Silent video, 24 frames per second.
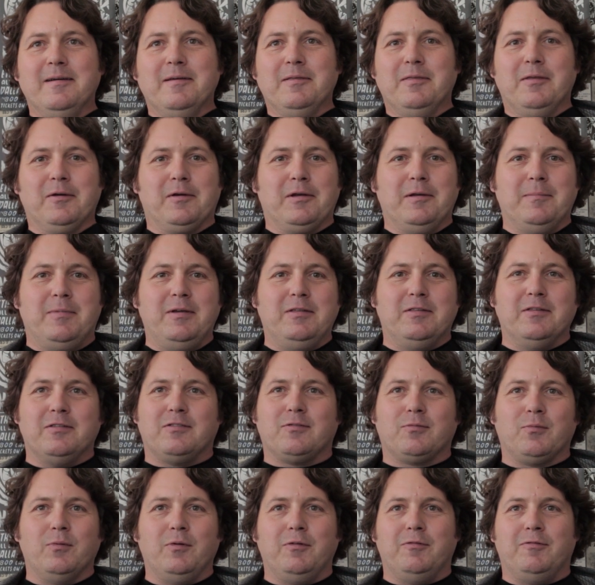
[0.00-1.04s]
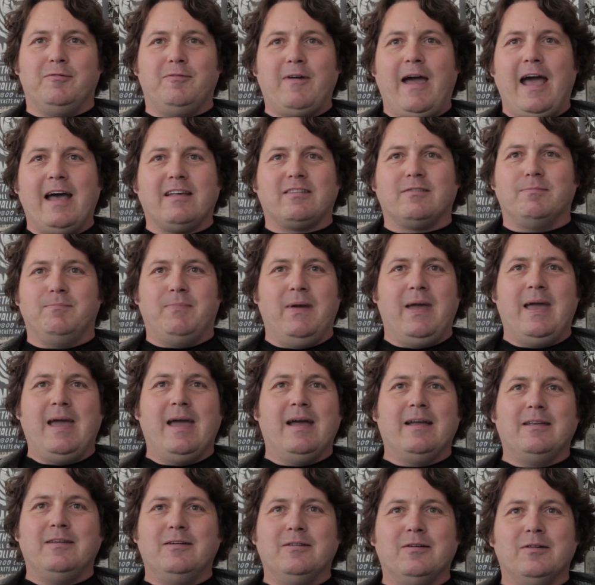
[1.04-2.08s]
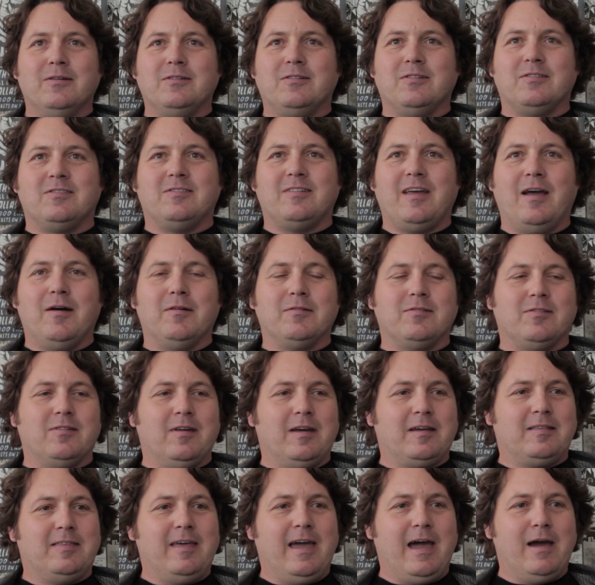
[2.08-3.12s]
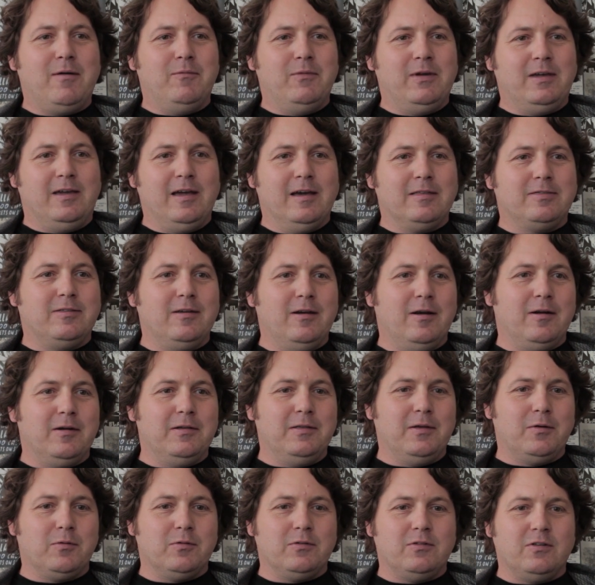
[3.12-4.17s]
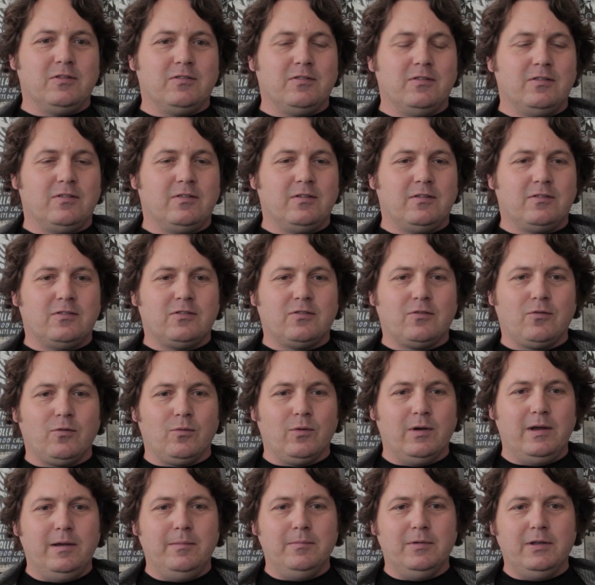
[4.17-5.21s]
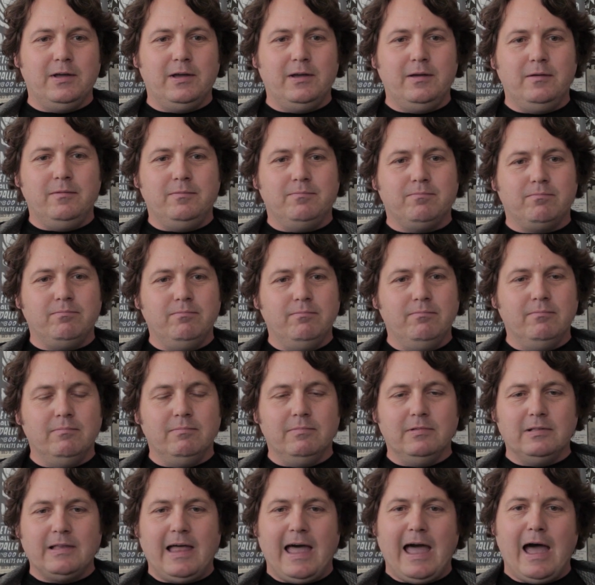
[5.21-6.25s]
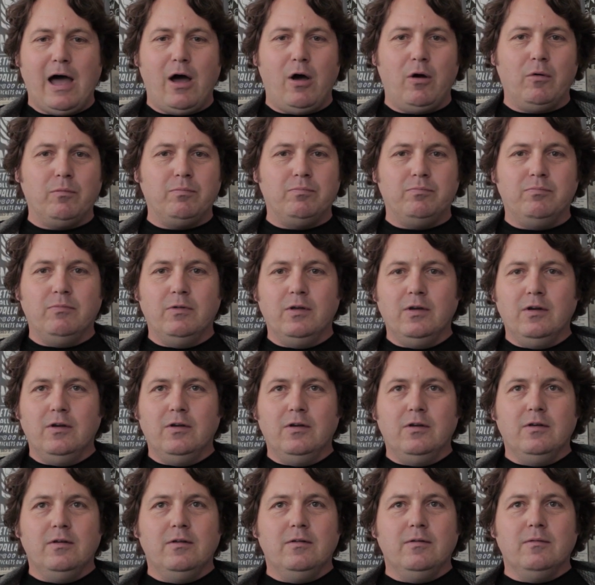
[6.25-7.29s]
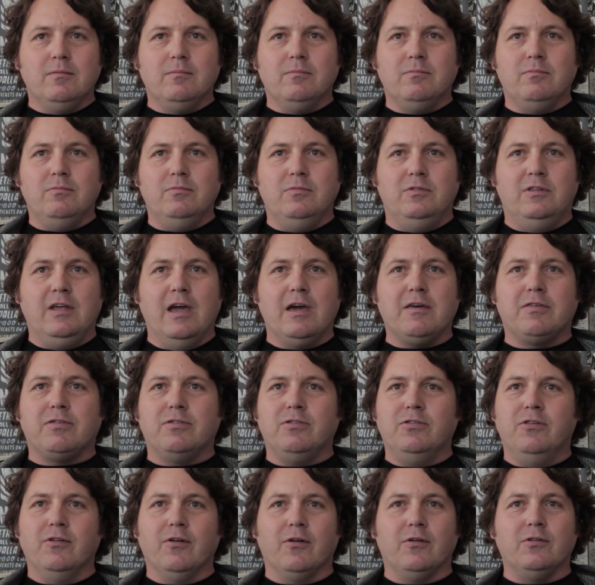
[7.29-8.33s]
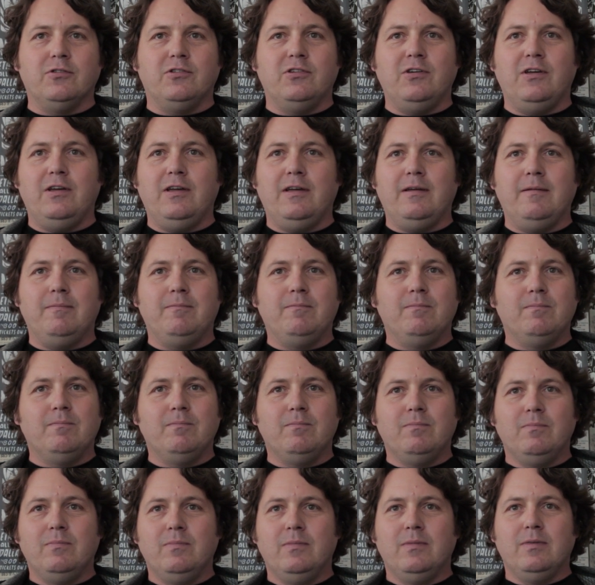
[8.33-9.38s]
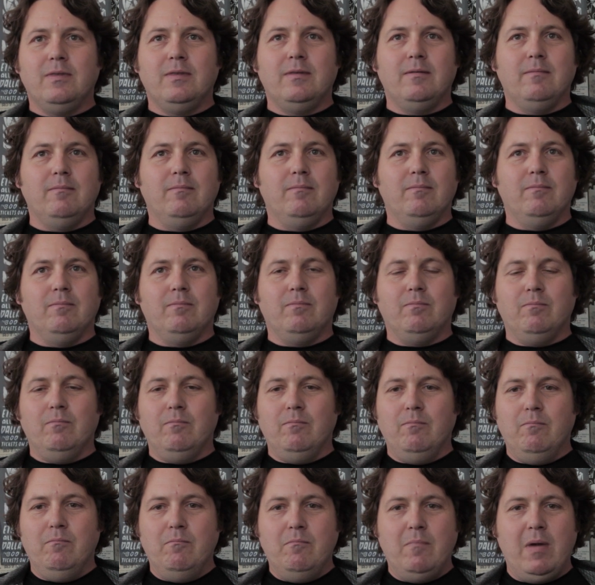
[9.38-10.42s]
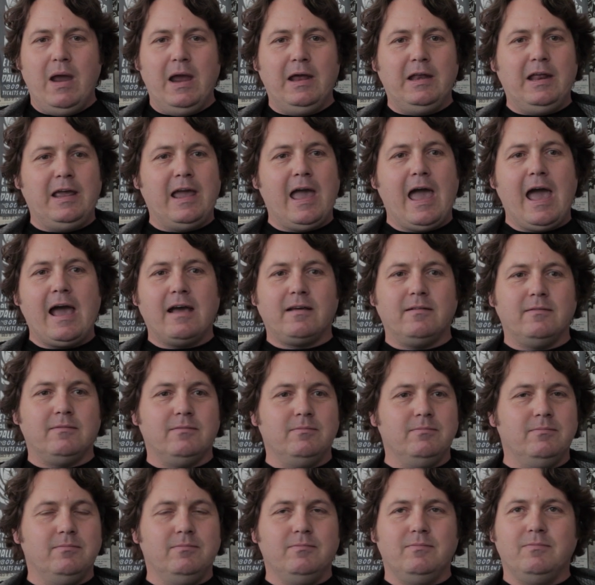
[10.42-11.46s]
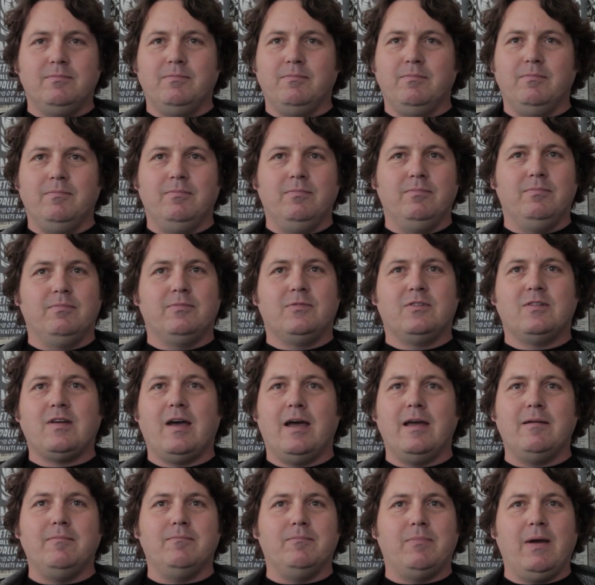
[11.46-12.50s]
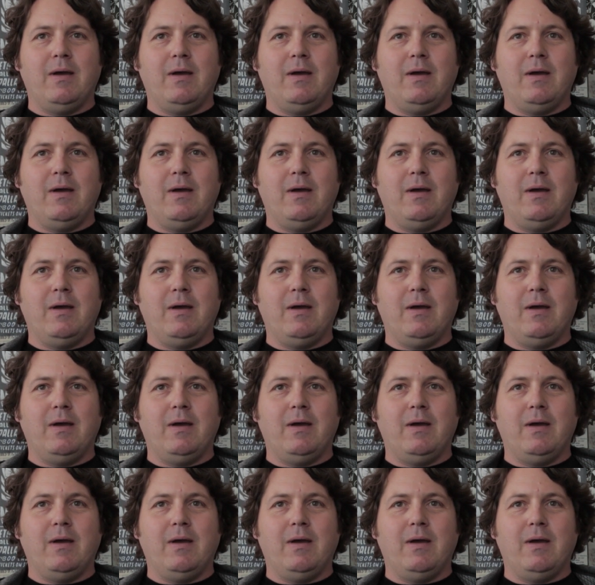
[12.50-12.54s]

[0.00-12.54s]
They're gonna be this real fast band, you know. It just sounds like that. And we get there, and they were just this extremely loud, death dirgy, maniac type